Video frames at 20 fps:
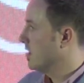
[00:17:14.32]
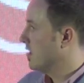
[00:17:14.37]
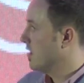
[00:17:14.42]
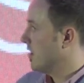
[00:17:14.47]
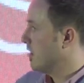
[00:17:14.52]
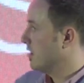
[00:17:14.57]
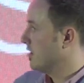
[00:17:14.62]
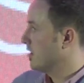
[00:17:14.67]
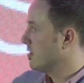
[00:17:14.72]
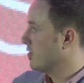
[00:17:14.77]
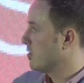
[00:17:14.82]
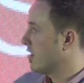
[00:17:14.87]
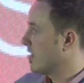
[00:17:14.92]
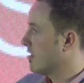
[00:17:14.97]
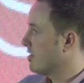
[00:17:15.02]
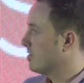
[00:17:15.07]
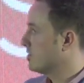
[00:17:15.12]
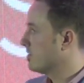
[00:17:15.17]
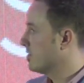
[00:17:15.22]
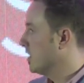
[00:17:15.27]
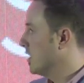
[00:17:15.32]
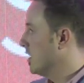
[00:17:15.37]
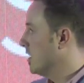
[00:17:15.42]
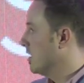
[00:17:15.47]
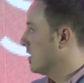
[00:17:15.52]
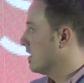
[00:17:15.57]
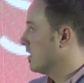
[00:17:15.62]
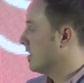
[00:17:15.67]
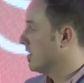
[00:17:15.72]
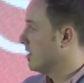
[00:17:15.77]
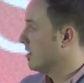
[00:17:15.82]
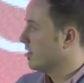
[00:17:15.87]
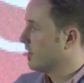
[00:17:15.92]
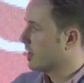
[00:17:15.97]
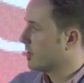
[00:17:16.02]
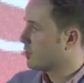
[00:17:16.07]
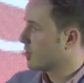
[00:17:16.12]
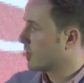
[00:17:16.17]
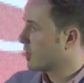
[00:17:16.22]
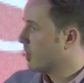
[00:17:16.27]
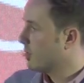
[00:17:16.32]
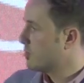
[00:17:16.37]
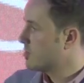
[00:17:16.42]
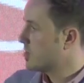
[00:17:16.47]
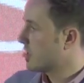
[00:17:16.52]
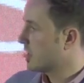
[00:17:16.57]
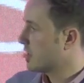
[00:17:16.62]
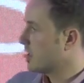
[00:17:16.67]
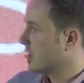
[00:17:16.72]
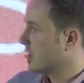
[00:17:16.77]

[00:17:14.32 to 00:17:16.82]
and then you have a network object